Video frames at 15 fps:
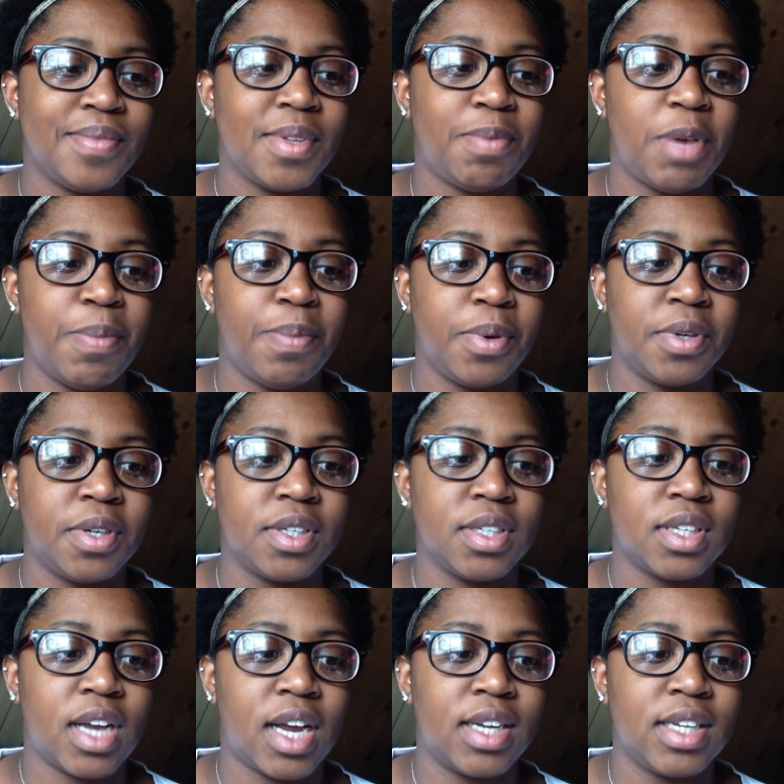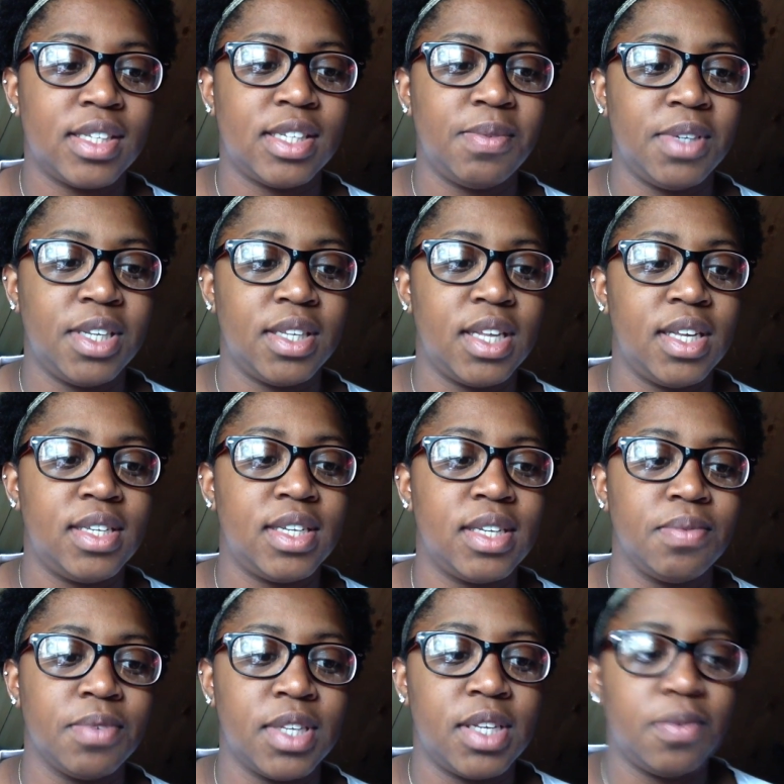people kind of seemingly
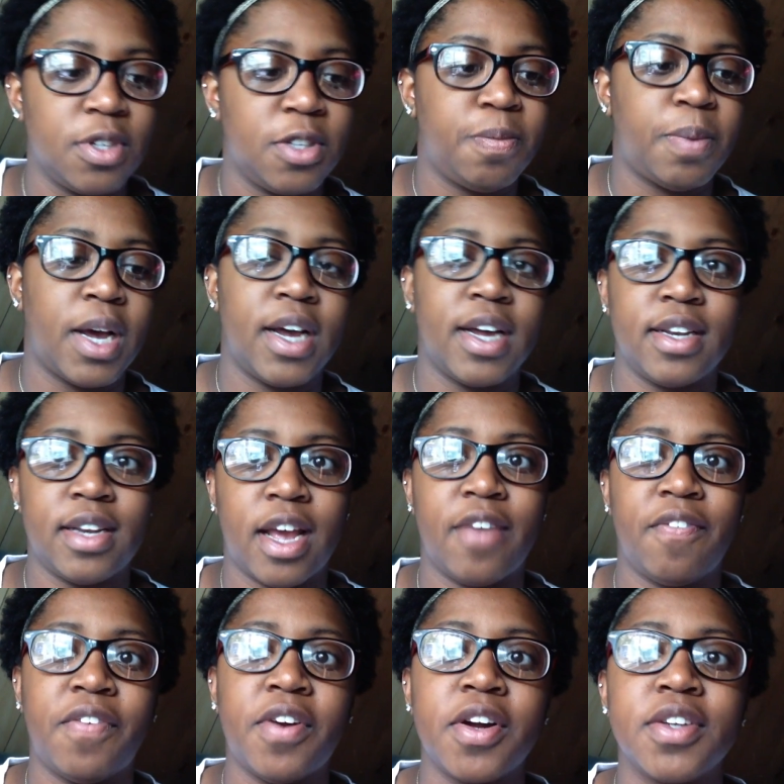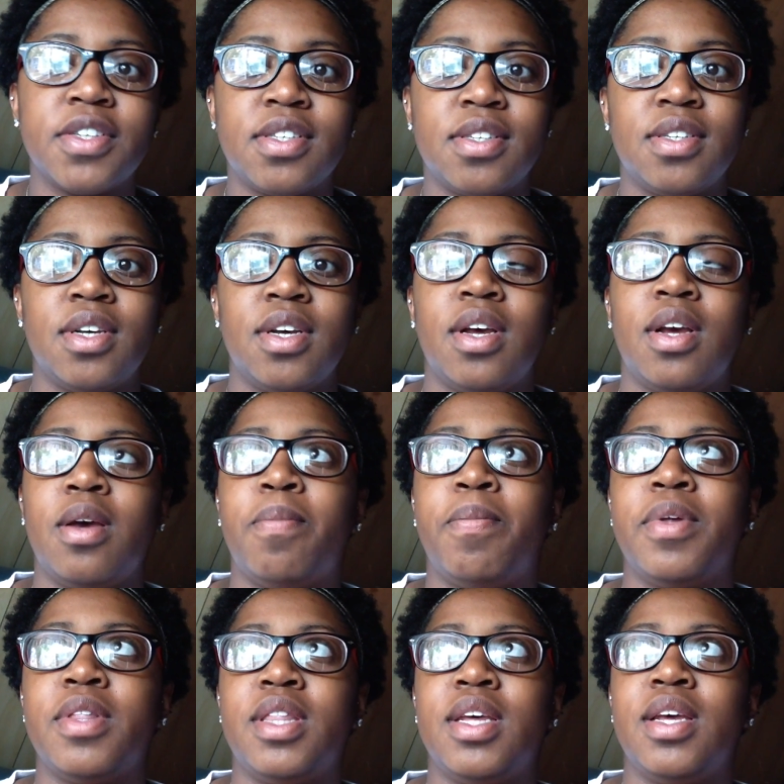didn't really respond at first,
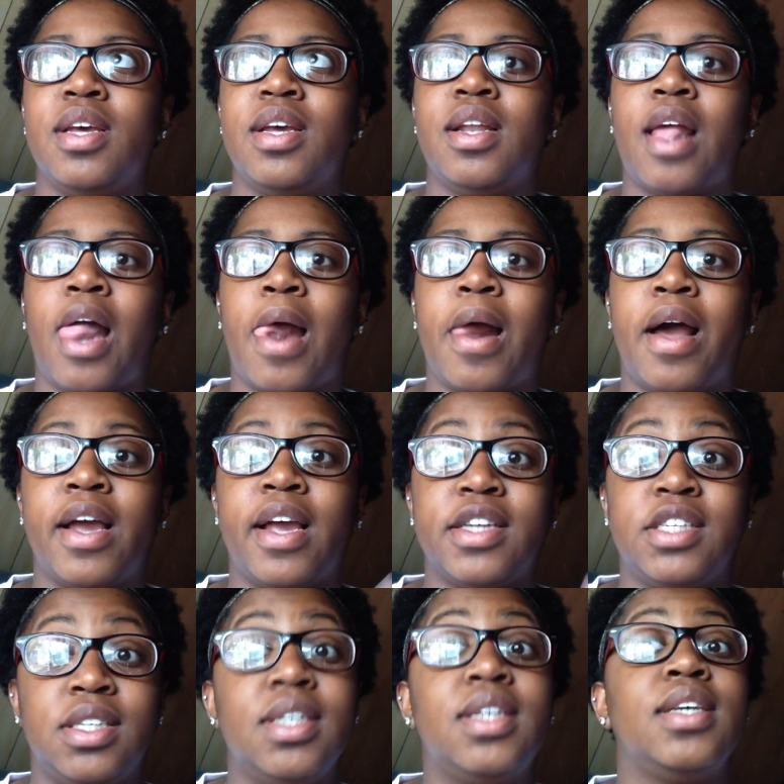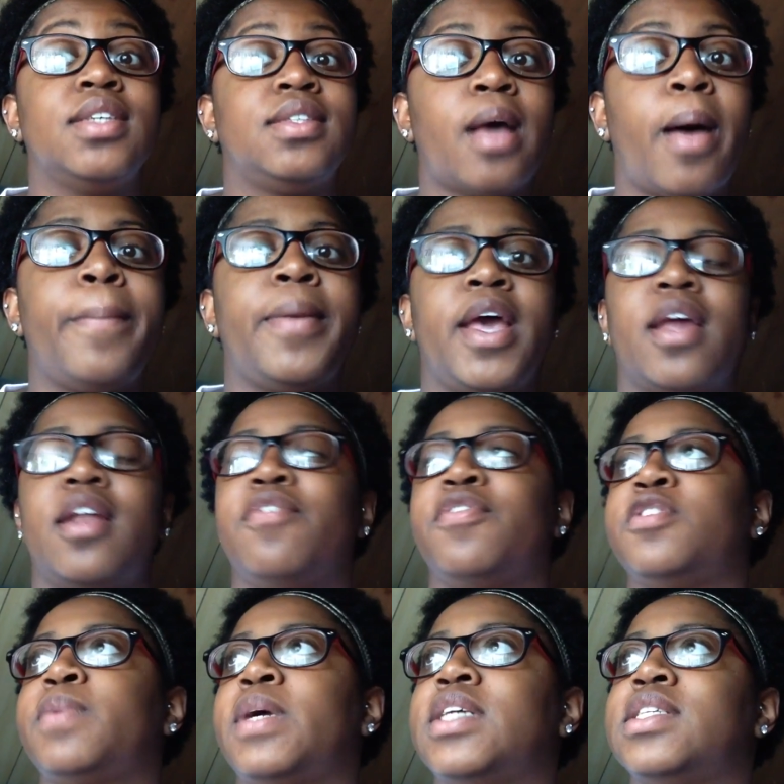but then I guess she did get some negative
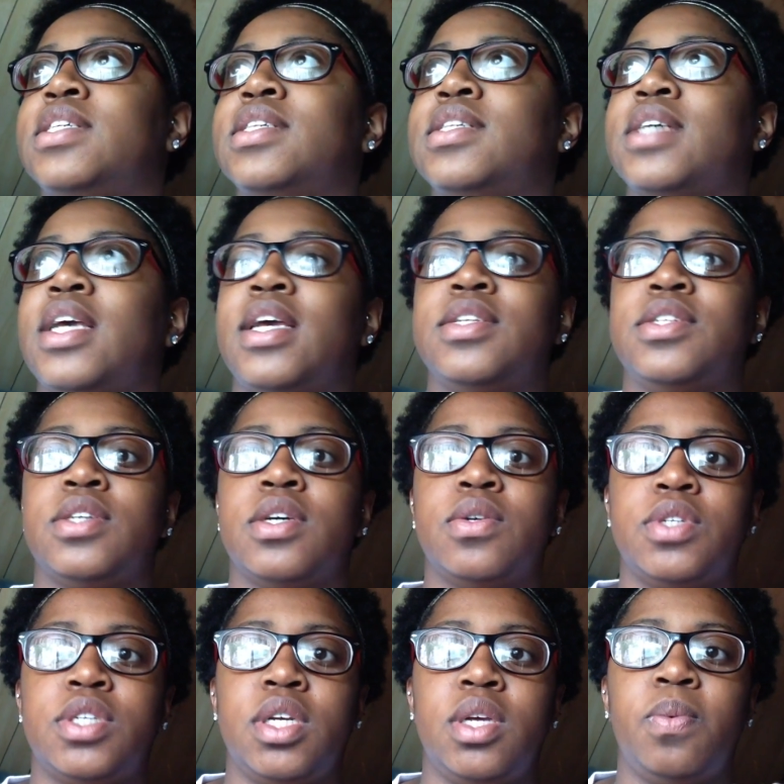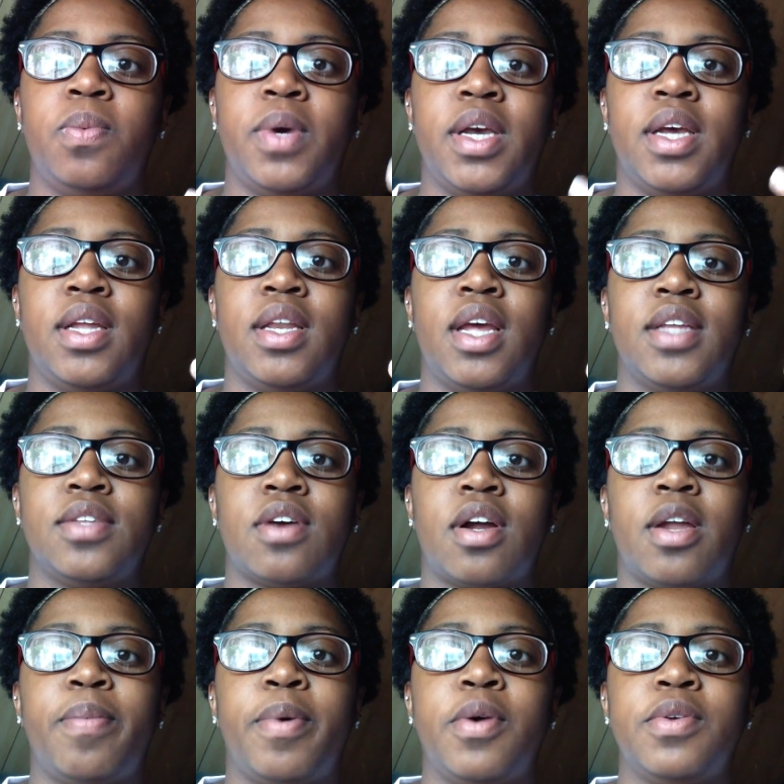responses, and so she went and
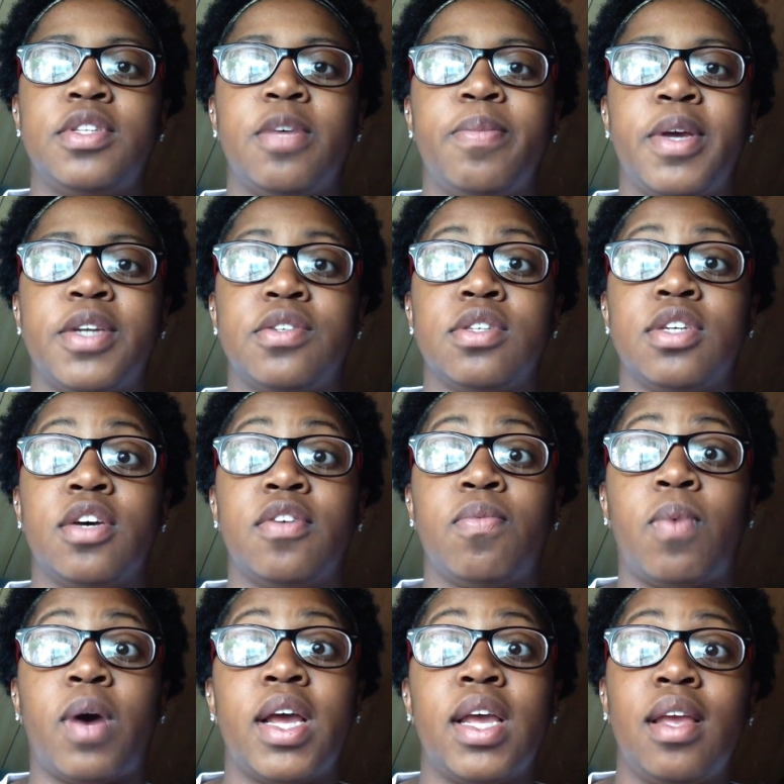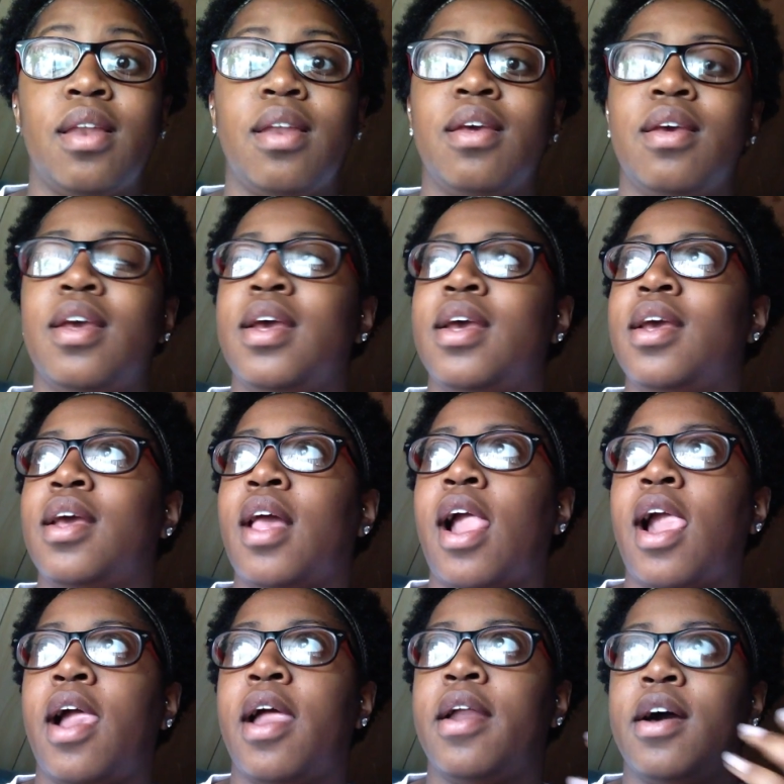started posting pictures of white
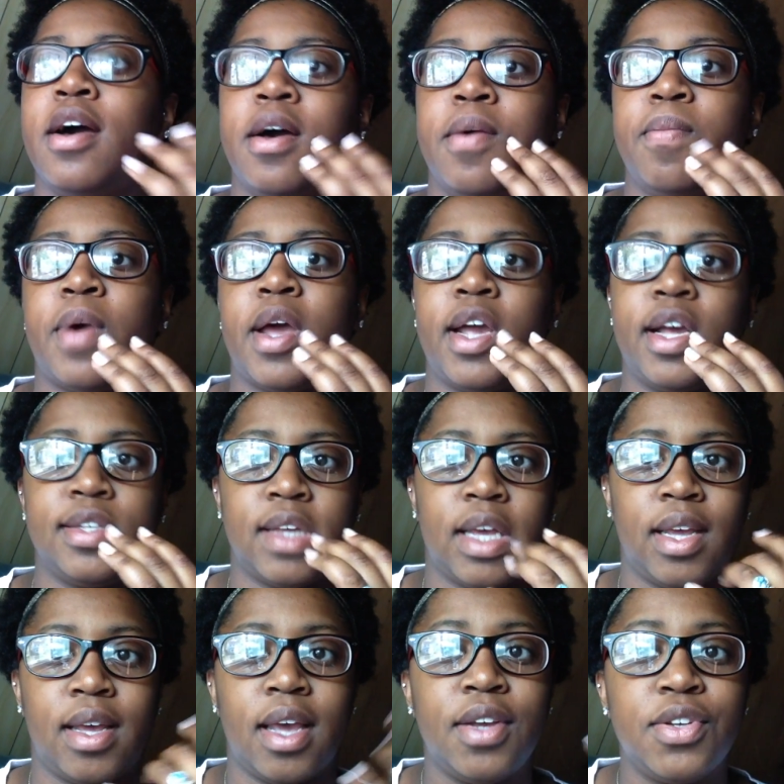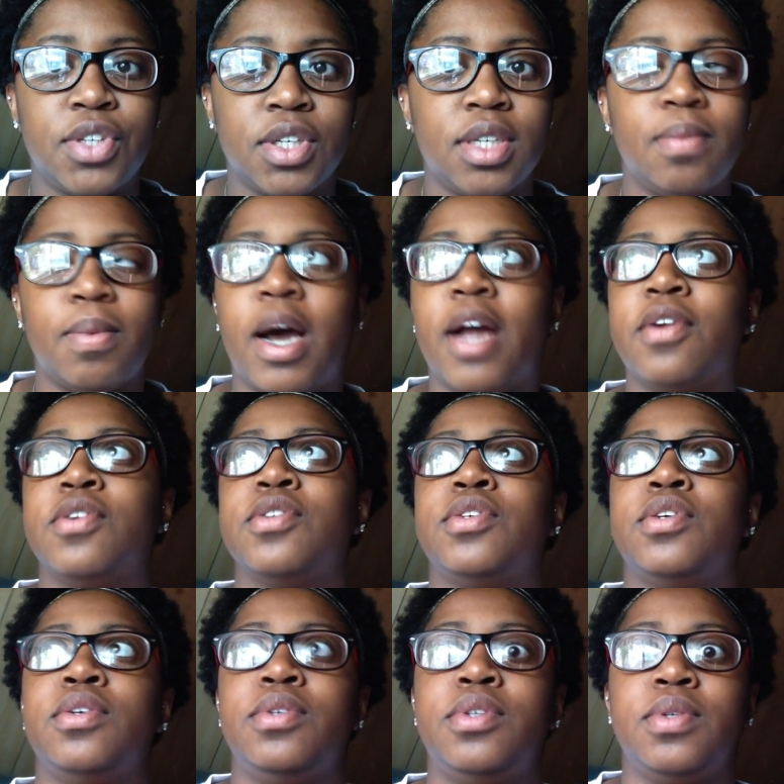and I guess like Asian models
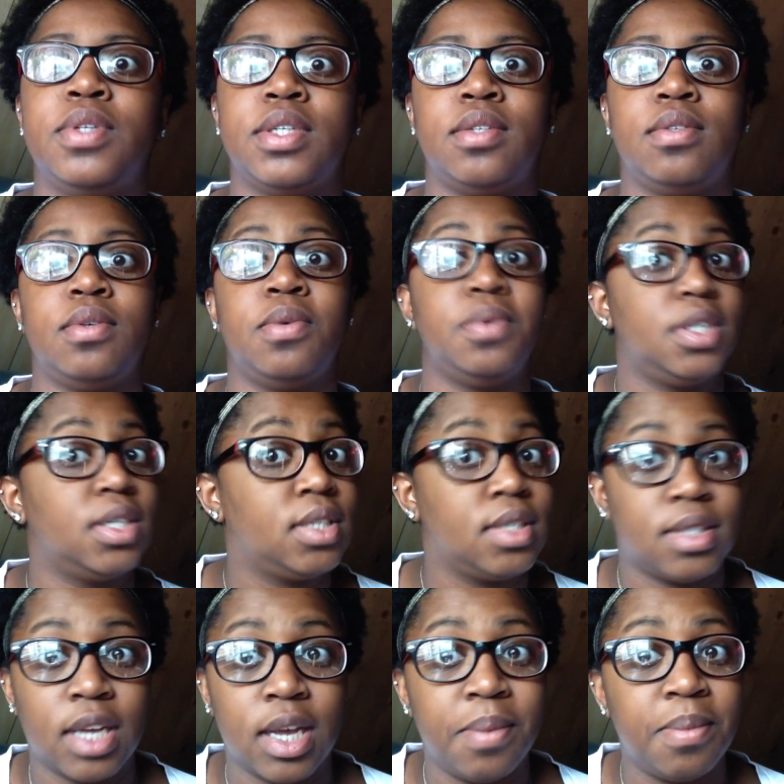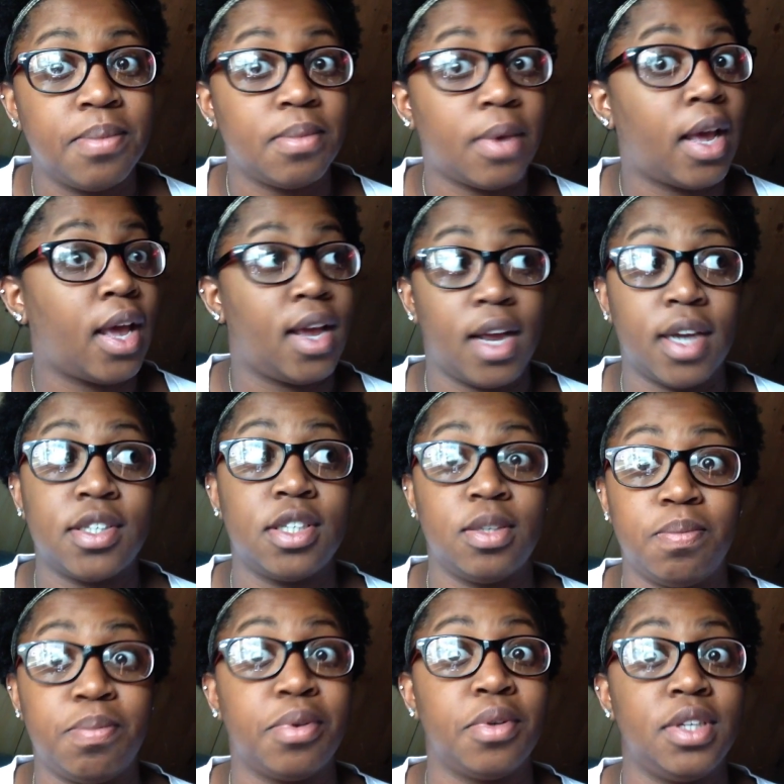who did the same, actually
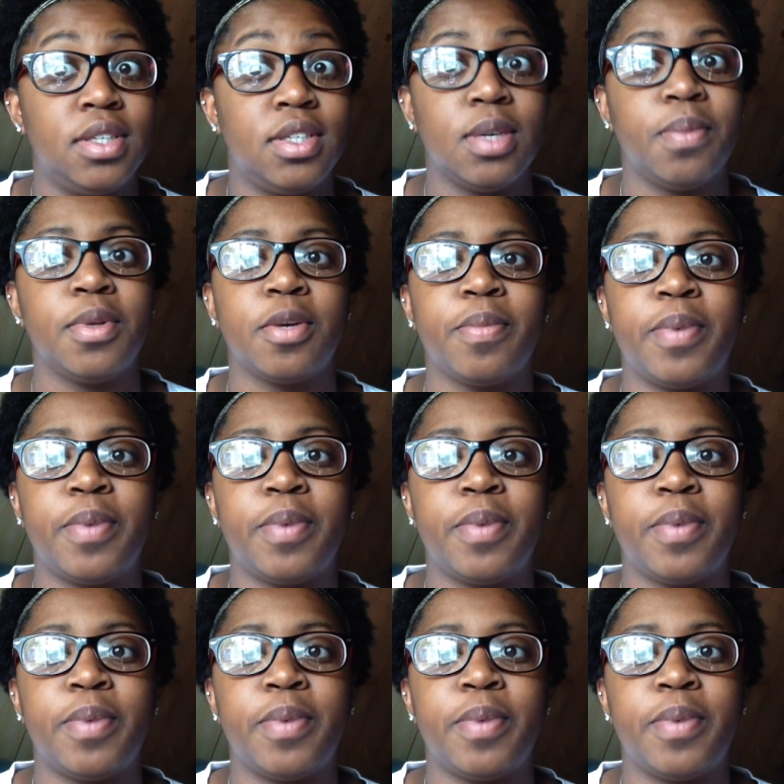pretty similar